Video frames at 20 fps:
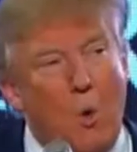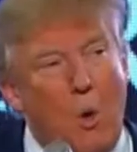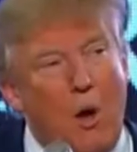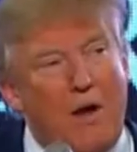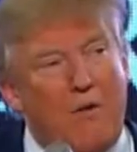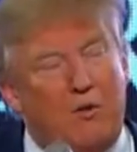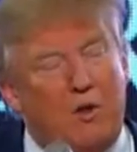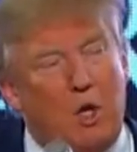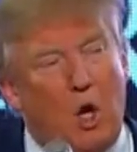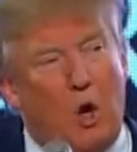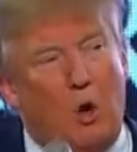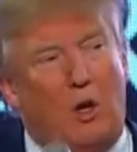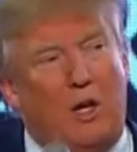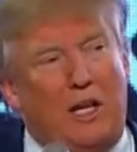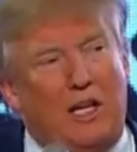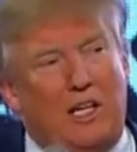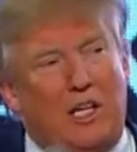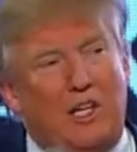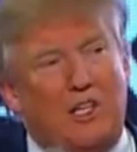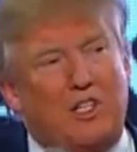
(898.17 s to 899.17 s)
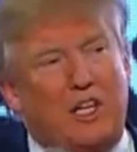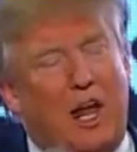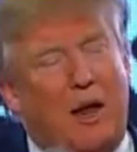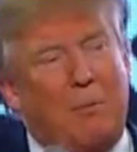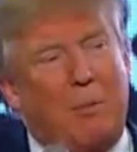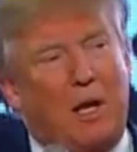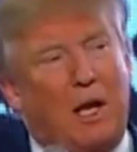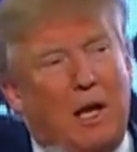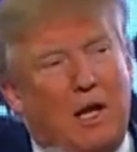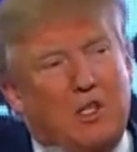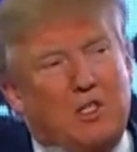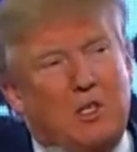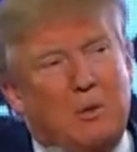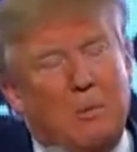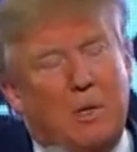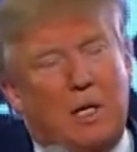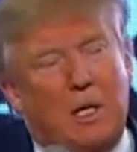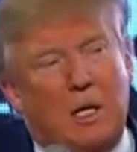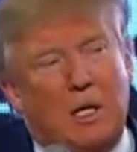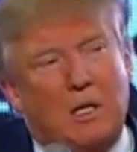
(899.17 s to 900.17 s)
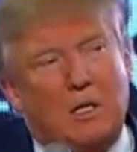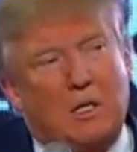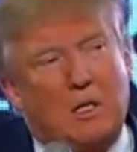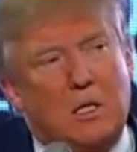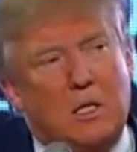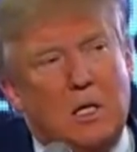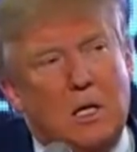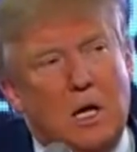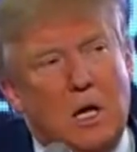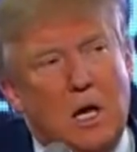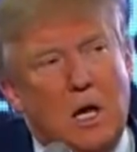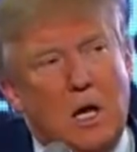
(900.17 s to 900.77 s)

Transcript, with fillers: We have totally destabilized the Middle East.